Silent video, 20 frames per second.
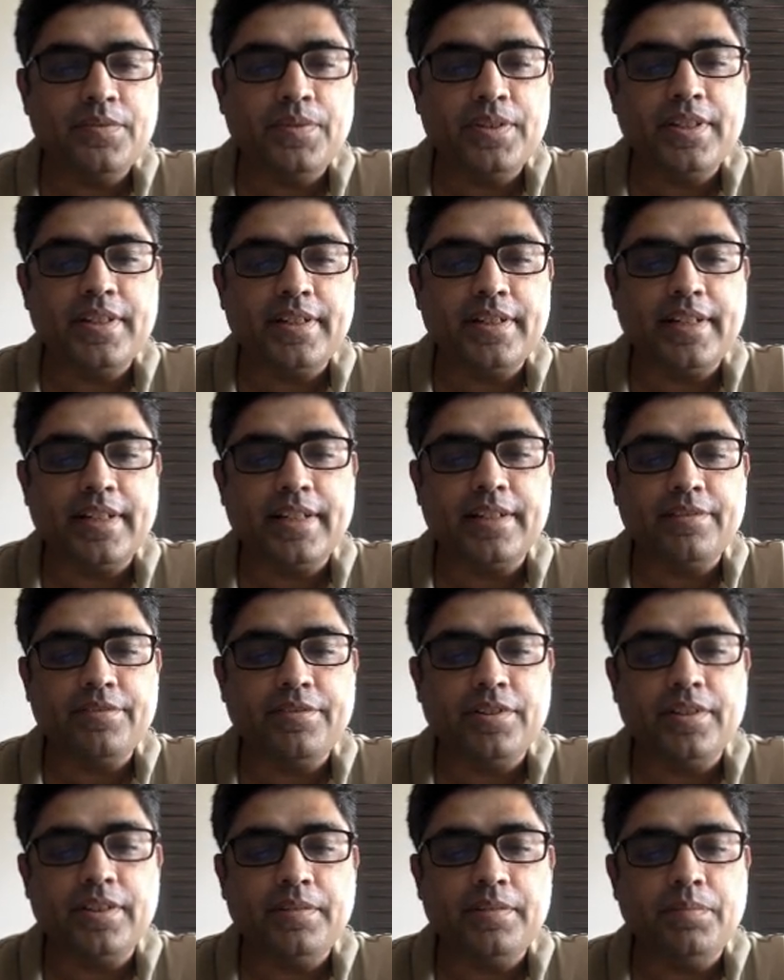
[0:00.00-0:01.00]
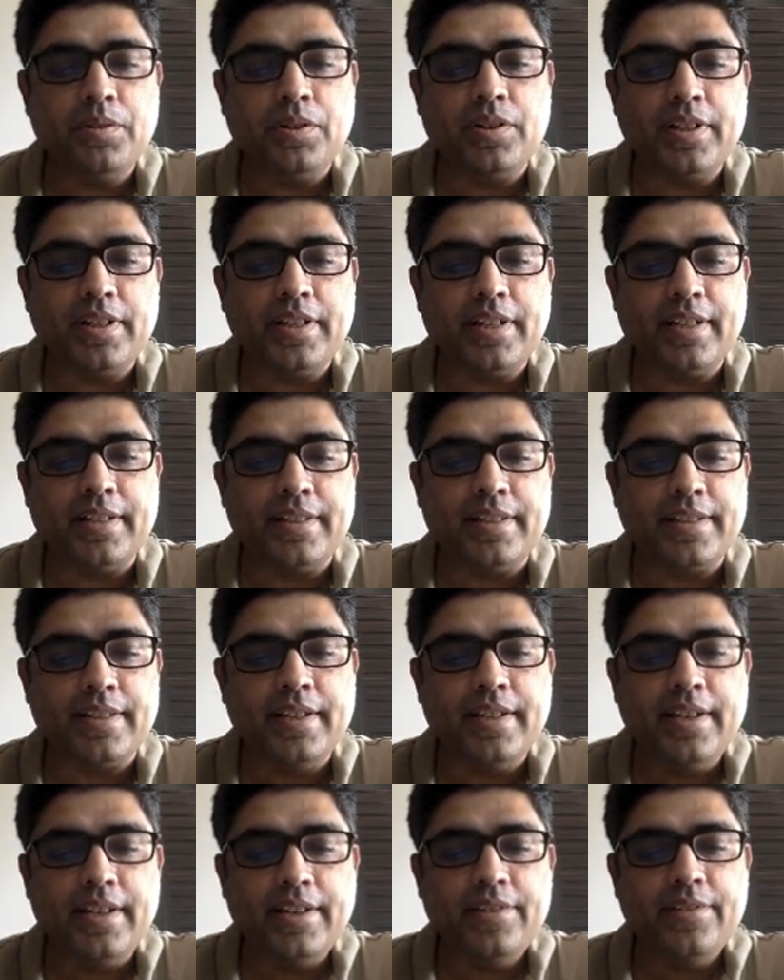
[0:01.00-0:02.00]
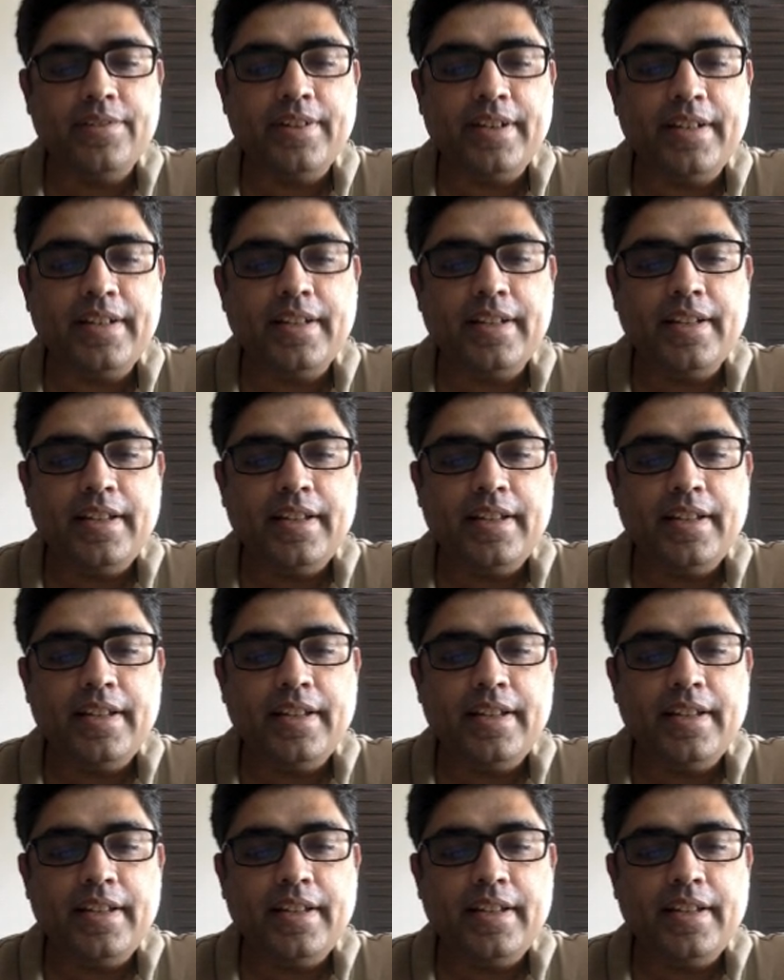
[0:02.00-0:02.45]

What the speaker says: which are taken for the broader heads, right?